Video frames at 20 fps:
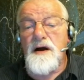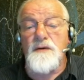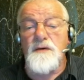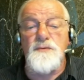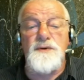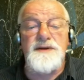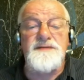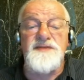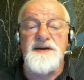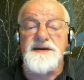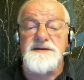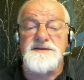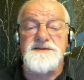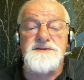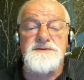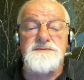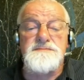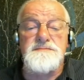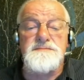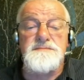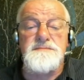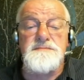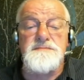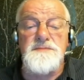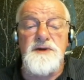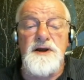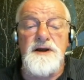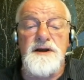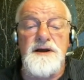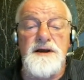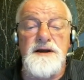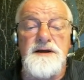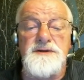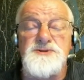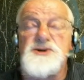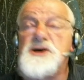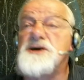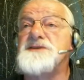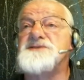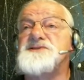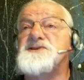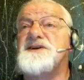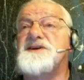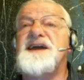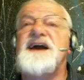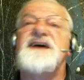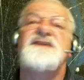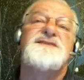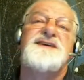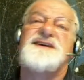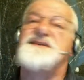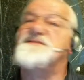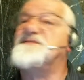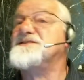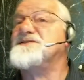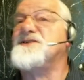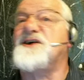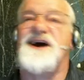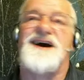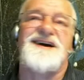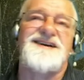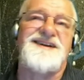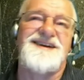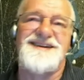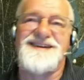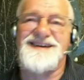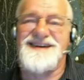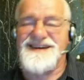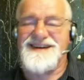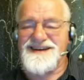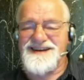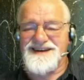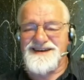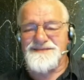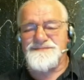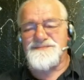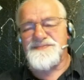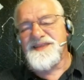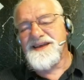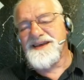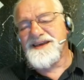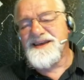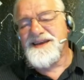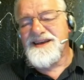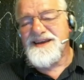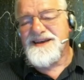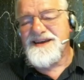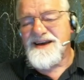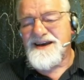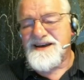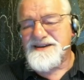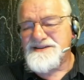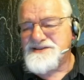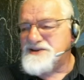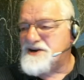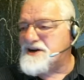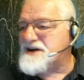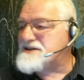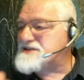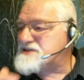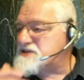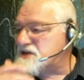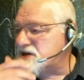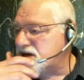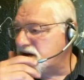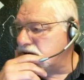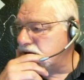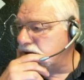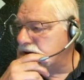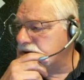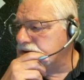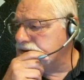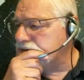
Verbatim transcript: oh, we've had talks on how to give a talk, um, talks on,